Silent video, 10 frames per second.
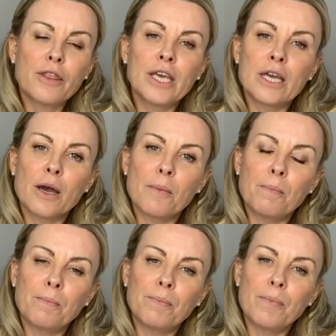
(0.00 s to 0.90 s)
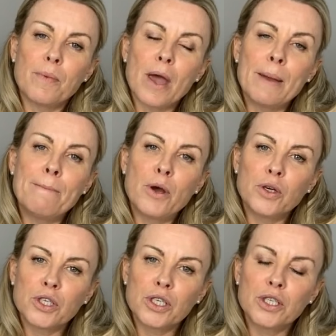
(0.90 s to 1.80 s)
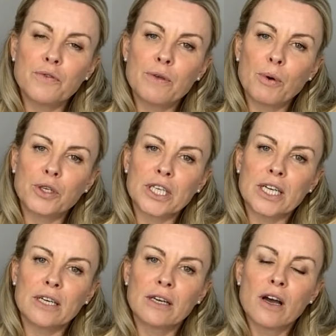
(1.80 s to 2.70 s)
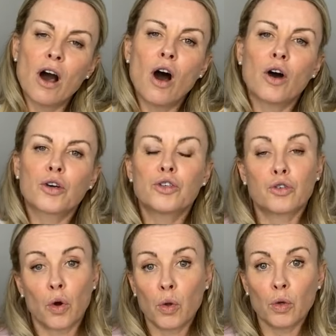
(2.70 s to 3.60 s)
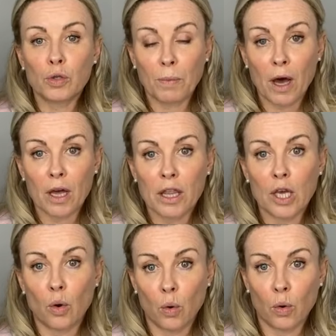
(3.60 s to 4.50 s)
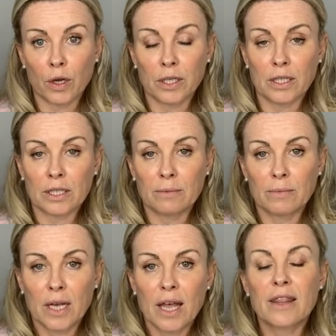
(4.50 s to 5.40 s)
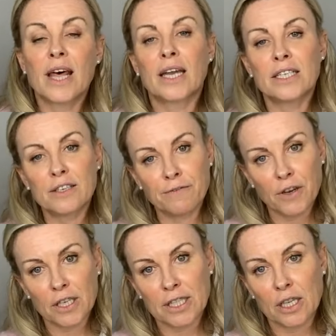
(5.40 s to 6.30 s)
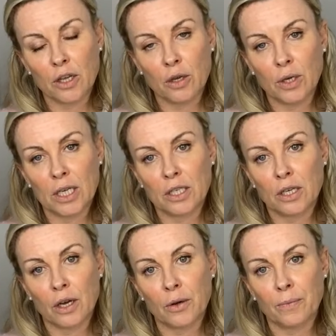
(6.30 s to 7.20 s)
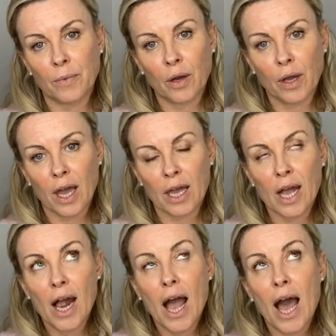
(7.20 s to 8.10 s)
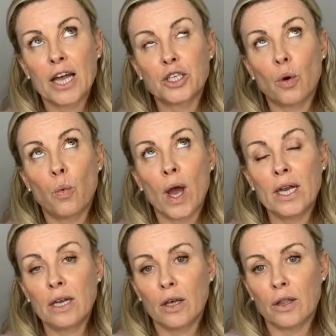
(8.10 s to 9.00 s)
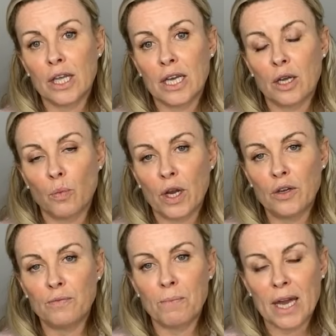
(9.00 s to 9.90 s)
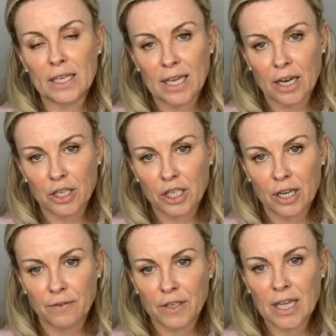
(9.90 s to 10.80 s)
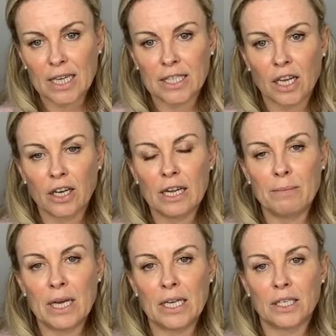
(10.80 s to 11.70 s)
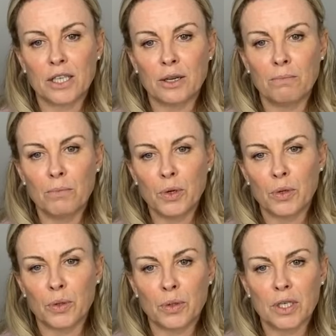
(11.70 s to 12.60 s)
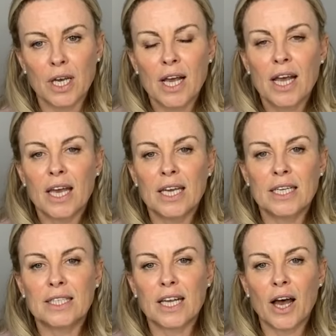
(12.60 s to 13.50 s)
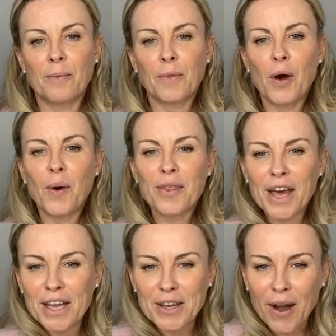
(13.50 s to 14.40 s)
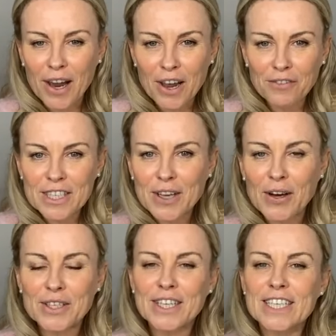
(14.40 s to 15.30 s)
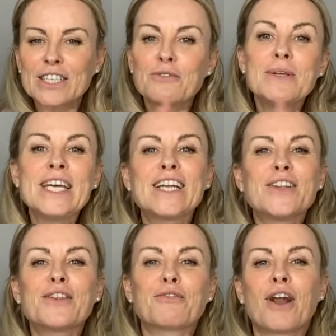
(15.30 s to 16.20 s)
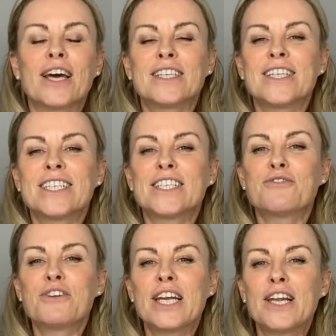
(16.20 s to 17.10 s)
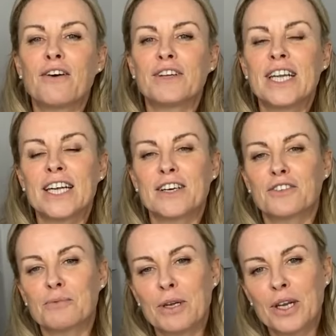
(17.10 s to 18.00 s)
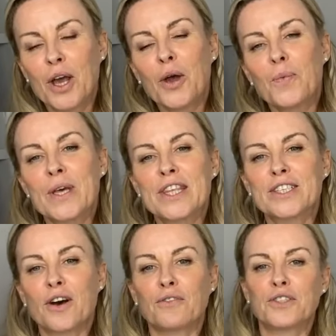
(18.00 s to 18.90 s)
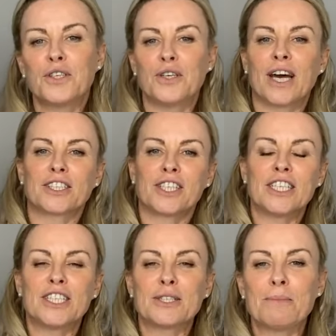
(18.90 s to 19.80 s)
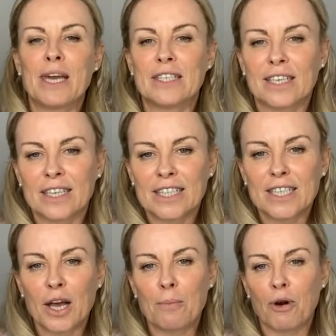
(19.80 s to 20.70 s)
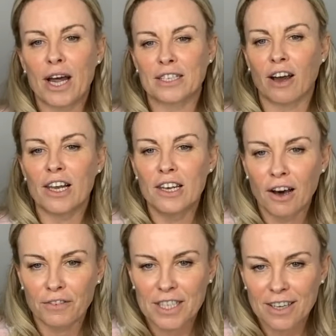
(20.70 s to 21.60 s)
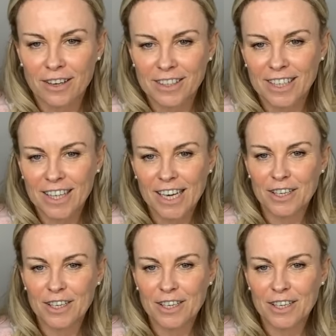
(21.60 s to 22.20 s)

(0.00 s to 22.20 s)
the emotions of the body are controlled by the organs. That is the first thing that you need to know, okay? And when you've made that shift, that suddenly means that mood is, thank you, I love this cardigan. This is from Needle and Thread. This is a really lovely lady I've just been with this afternoon, actually. She's amazing. This is her brand. I love this cardigan.